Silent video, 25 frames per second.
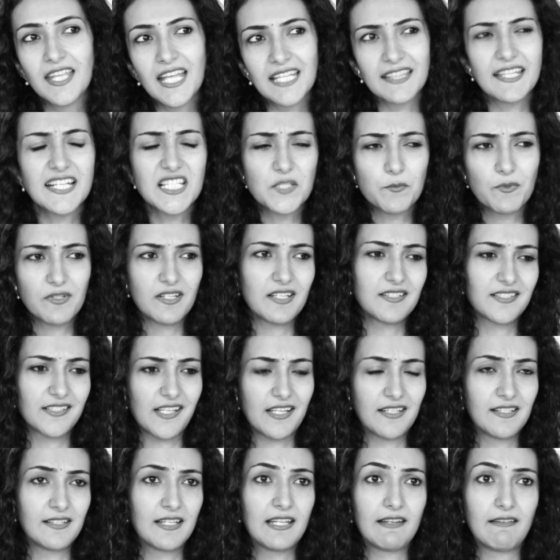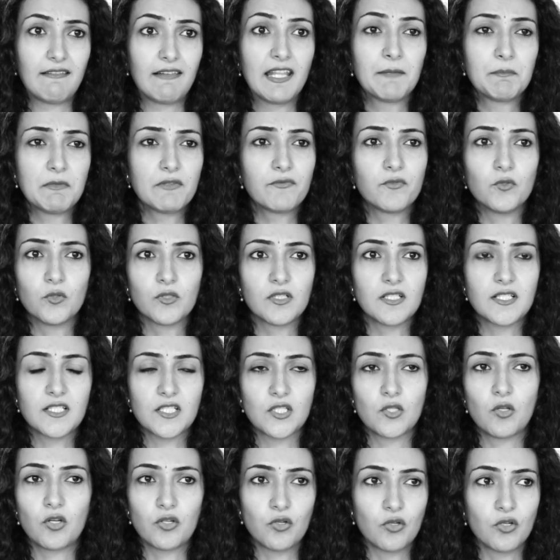And that's when I decided, let me
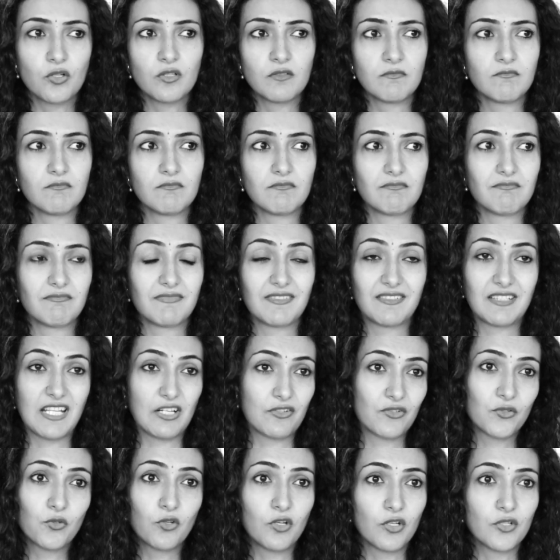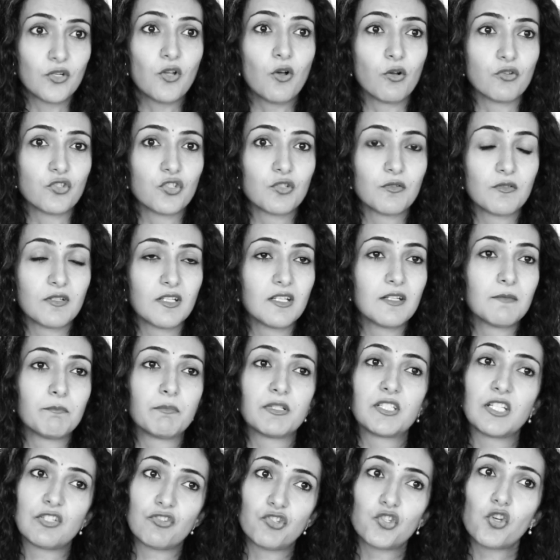focus not on that role or not,
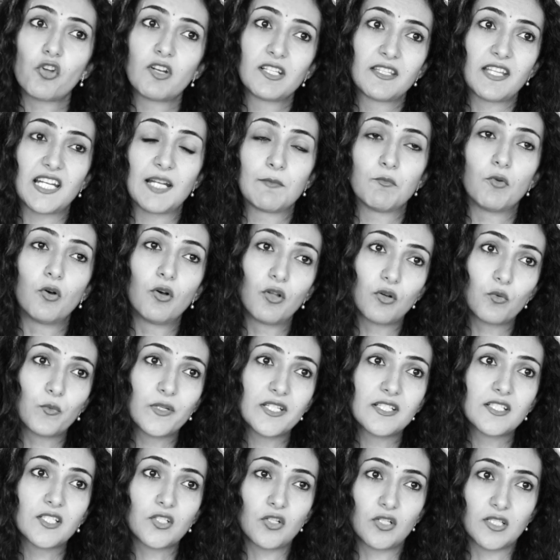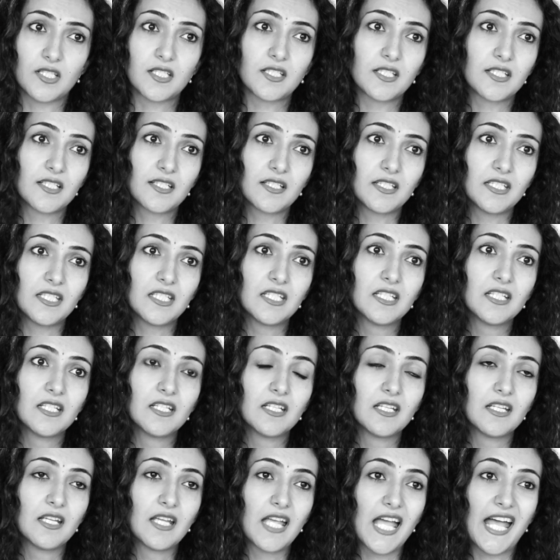but ensuring that I'm always constantly
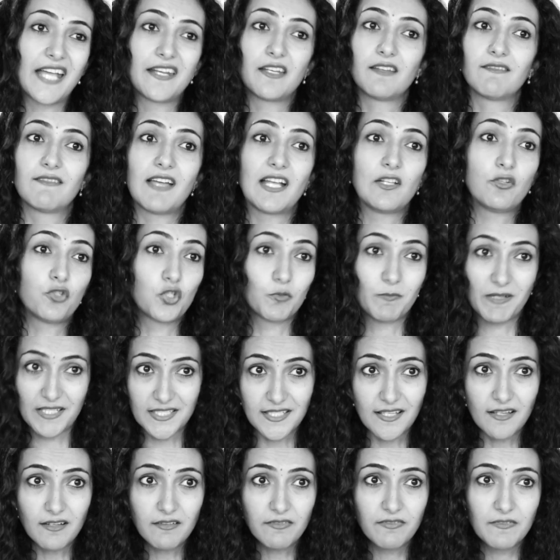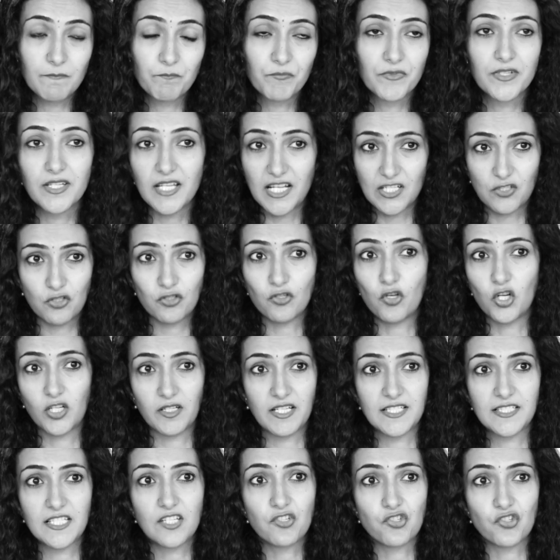adding value to myself and to the
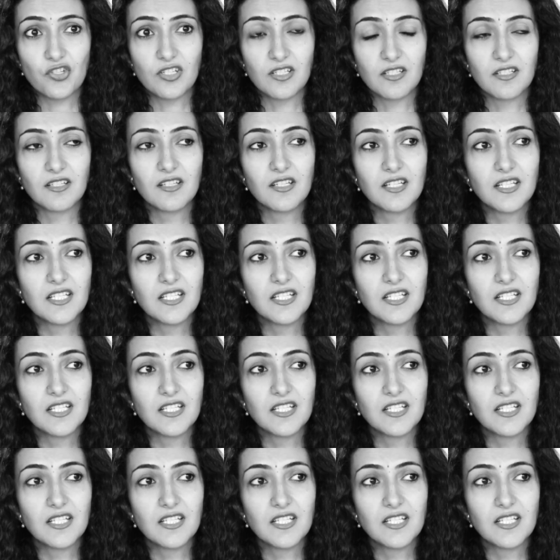organization,